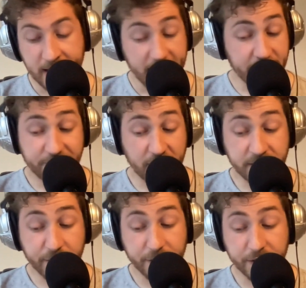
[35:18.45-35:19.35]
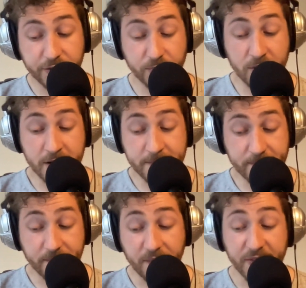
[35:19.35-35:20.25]
In front of us were
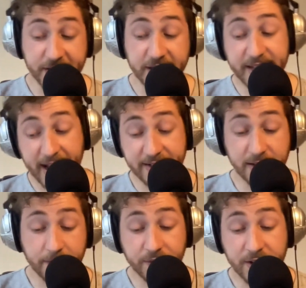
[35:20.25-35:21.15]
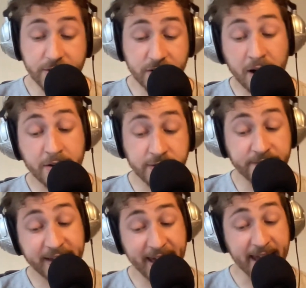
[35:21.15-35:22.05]
the detectives in charge of
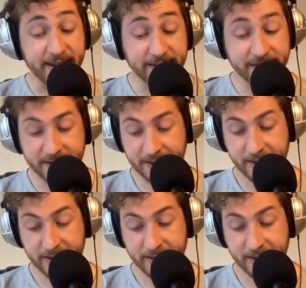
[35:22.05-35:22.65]
the case.